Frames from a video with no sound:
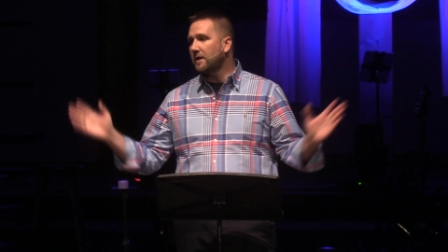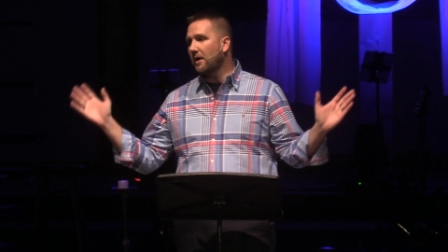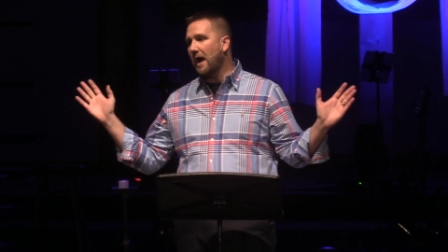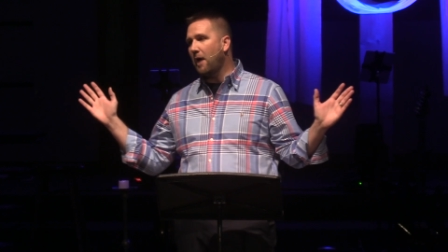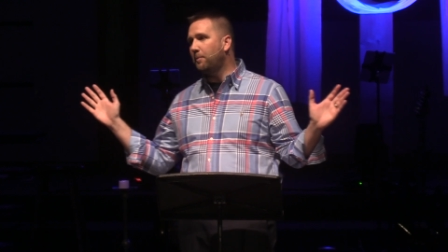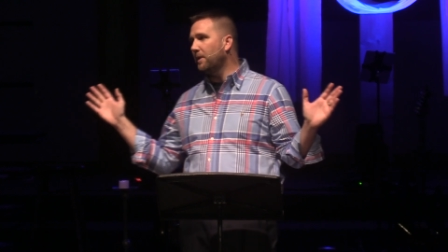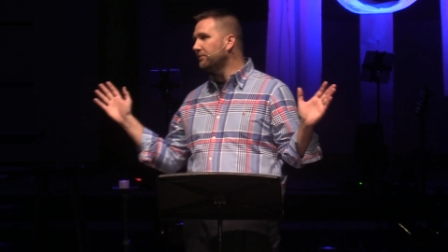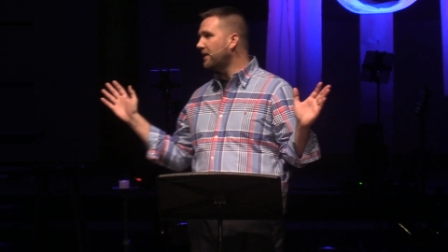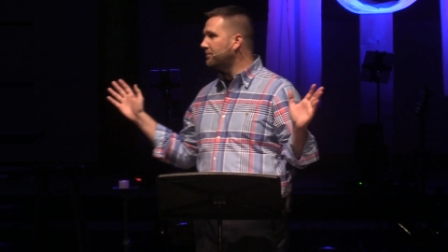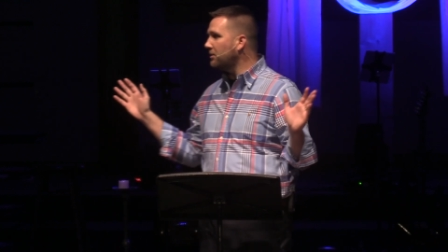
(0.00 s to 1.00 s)
care how
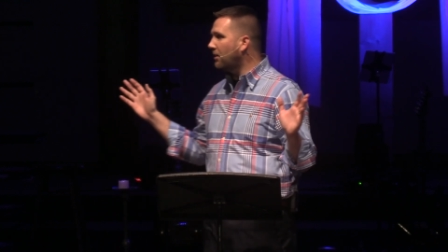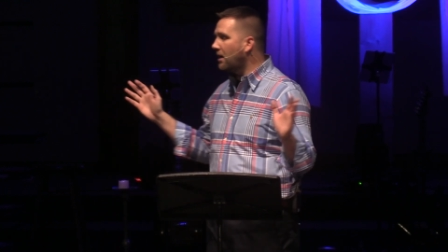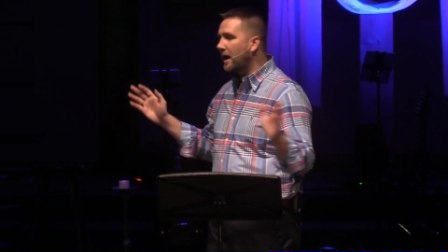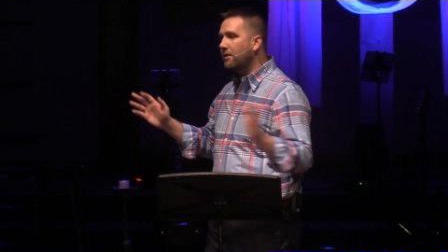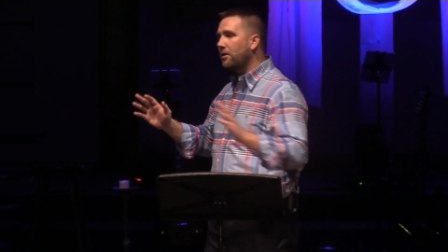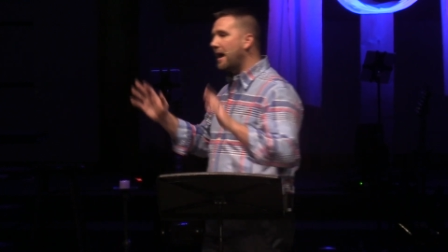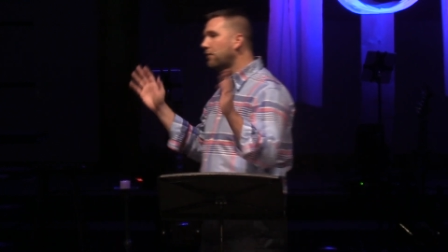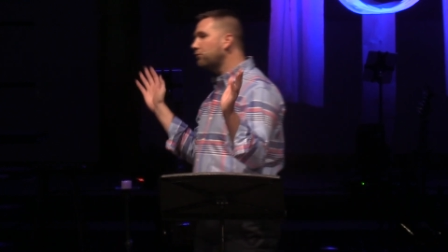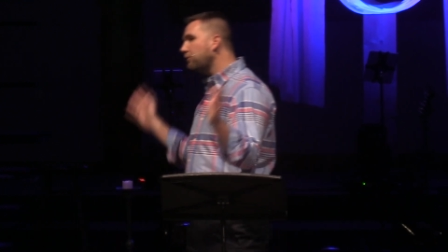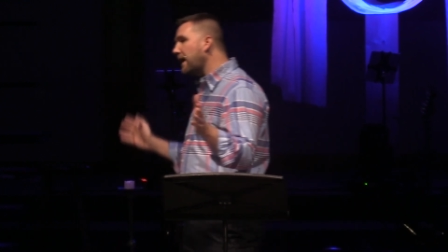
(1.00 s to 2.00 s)
pumped up you are, I don't know how
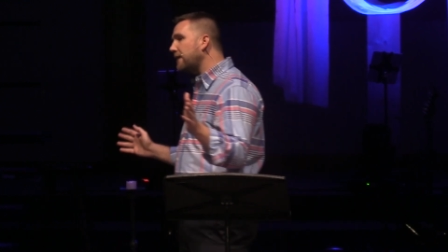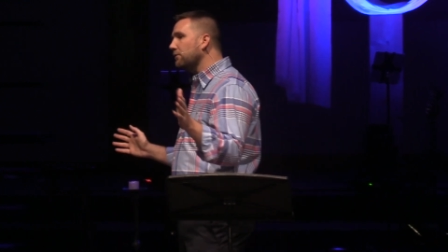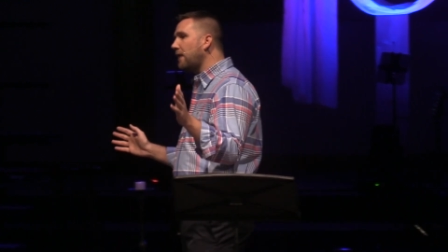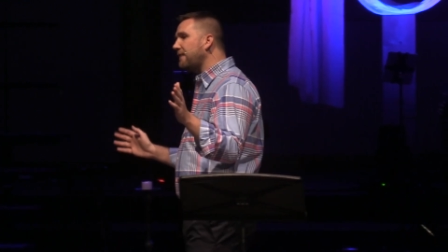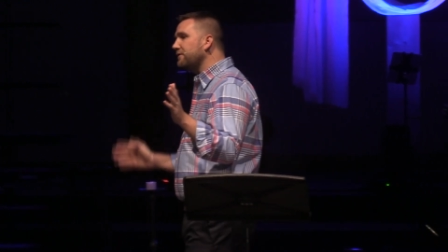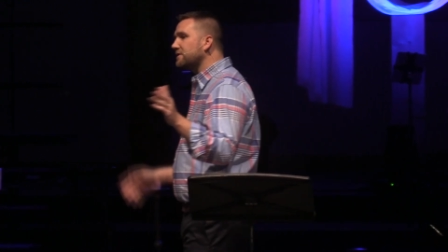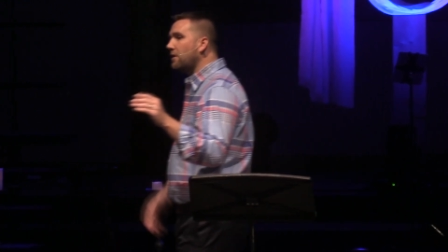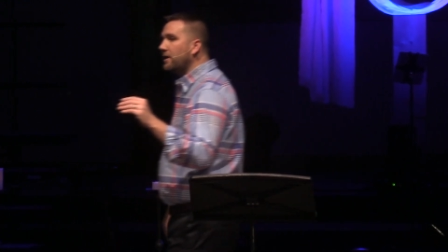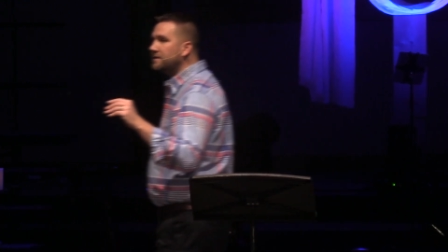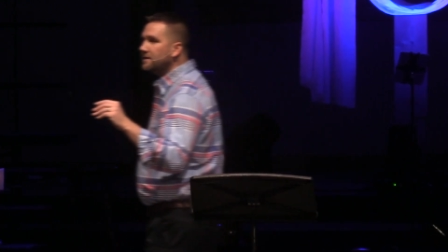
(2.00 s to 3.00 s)
great your life is
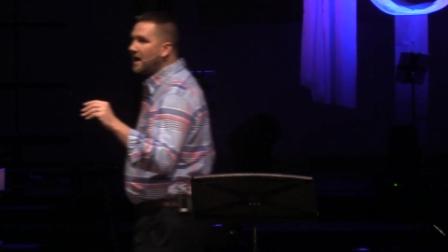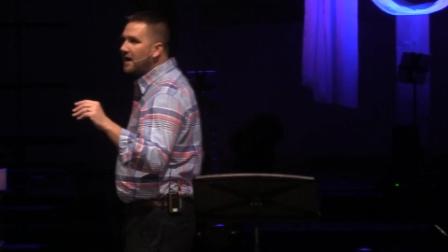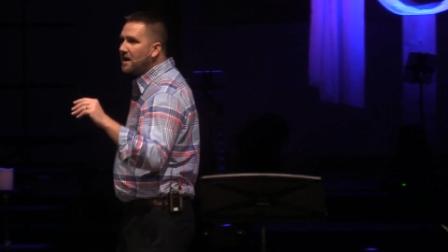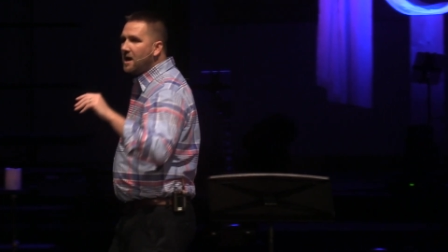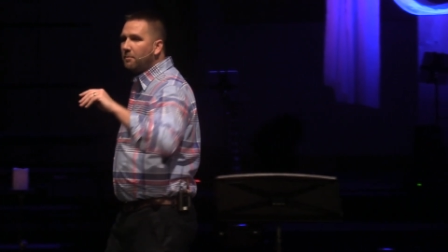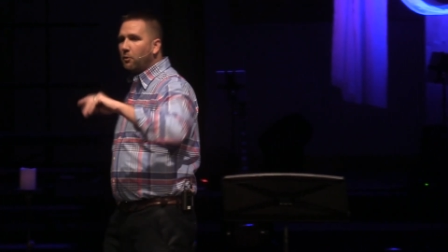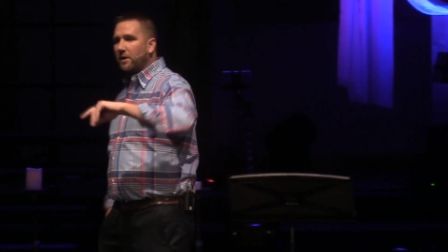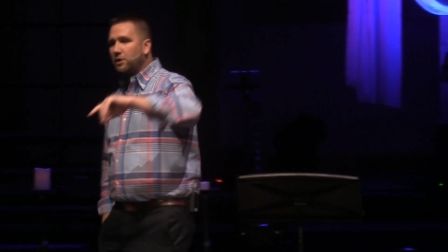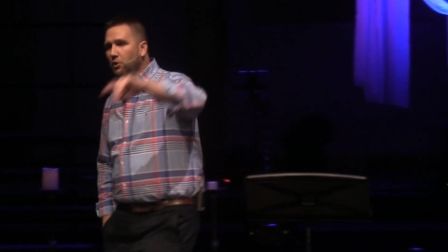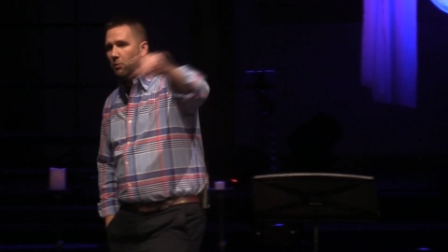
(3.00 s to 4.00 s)
going today, but
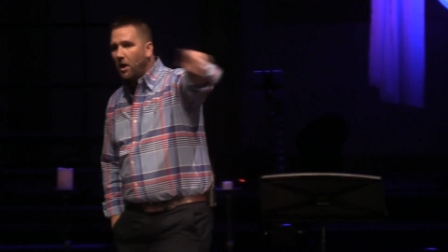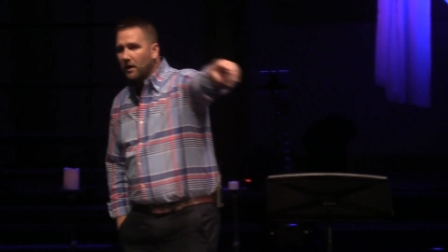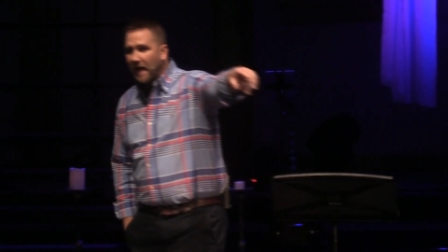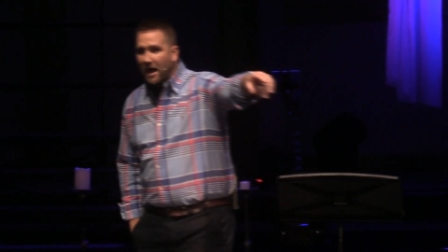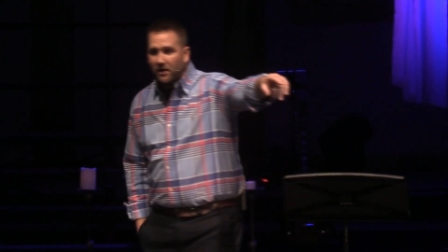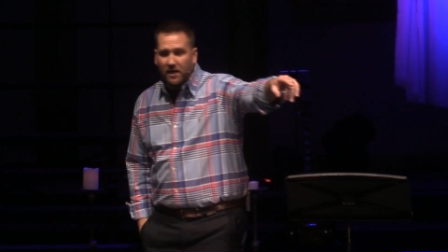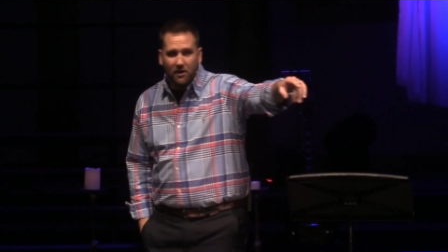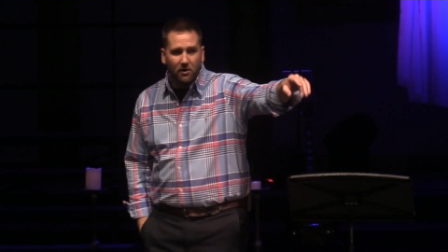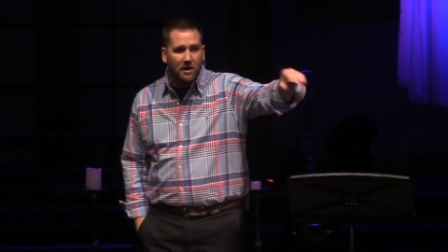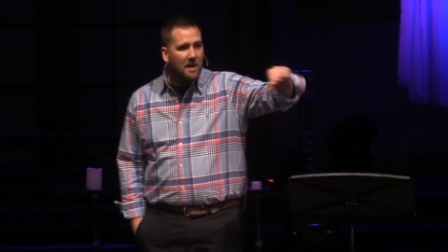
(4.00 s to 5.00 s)
when you walk out of here